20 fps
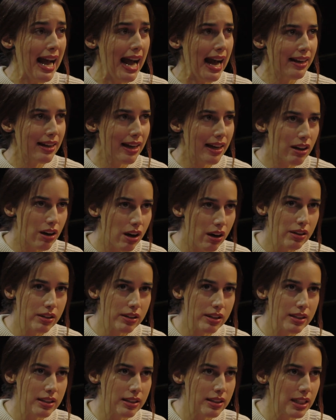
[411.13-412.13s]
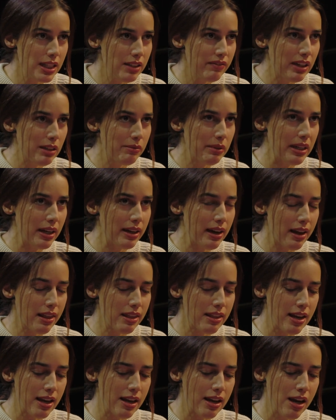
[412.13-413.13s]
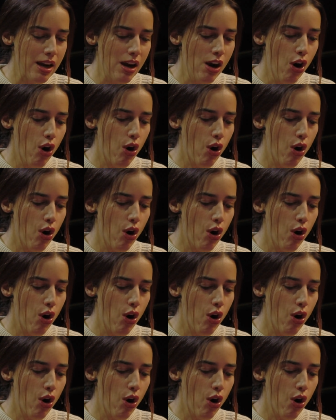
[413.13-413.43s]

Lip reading: and I can't conceive, I mean, I think